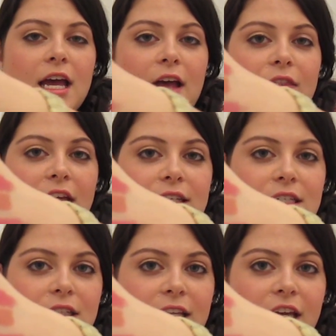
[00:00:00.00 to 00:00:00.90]
and then
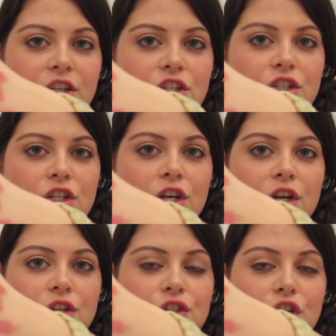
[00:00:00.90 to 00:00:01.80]
Delish,
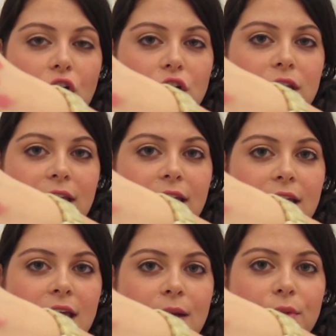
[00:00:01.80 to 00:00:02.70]

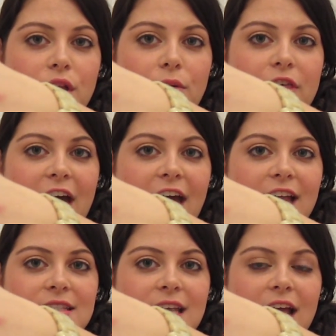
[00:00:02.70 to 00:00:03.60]
Darling below
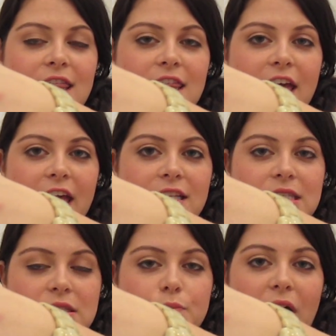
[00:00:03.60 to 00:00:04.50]
that, and then
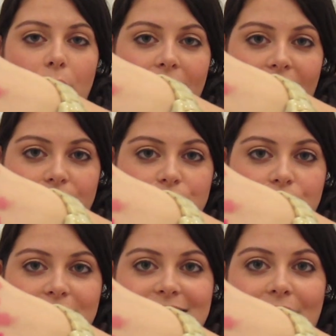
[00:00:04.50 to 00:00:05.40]
Spellbound,
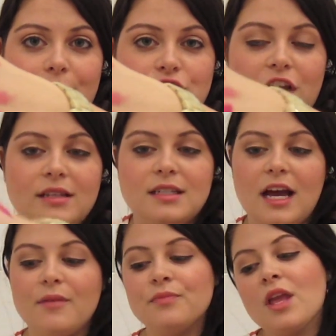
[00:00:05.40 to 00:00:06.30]
which is that
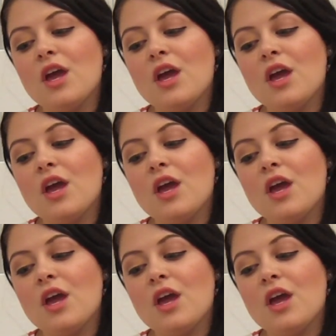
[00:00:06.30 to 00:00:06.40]
magenta.